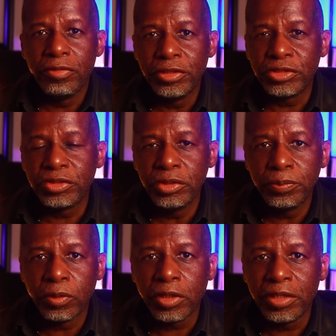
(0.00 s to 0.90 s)
This
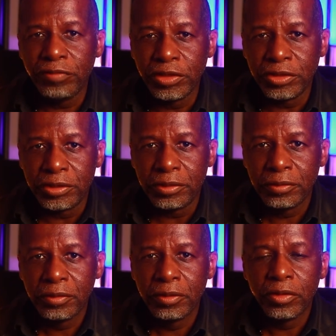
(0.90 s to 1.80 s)
two-part adventure,
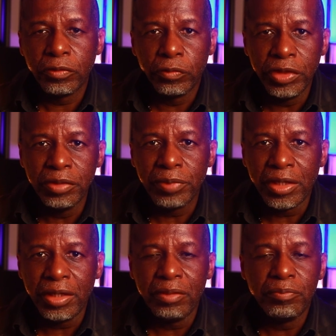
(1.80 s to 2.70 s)
written
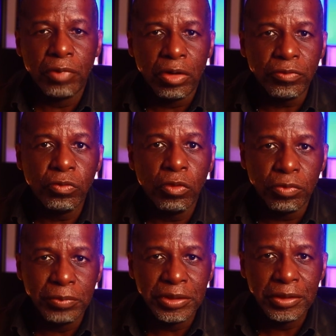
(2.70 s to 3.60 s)
by Marv
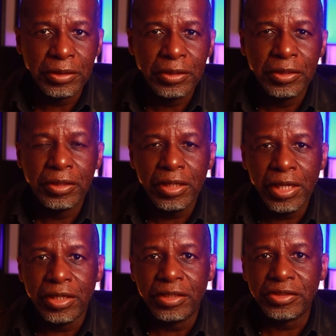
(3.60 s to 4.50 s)
Wolfman
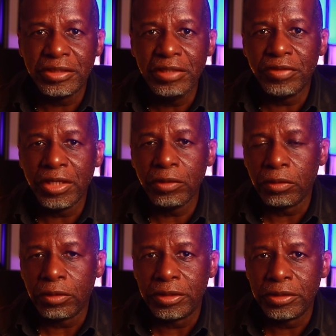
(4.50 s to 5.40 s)
and Steve
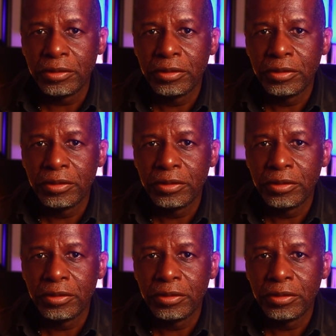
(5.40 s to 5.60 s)
Englehart,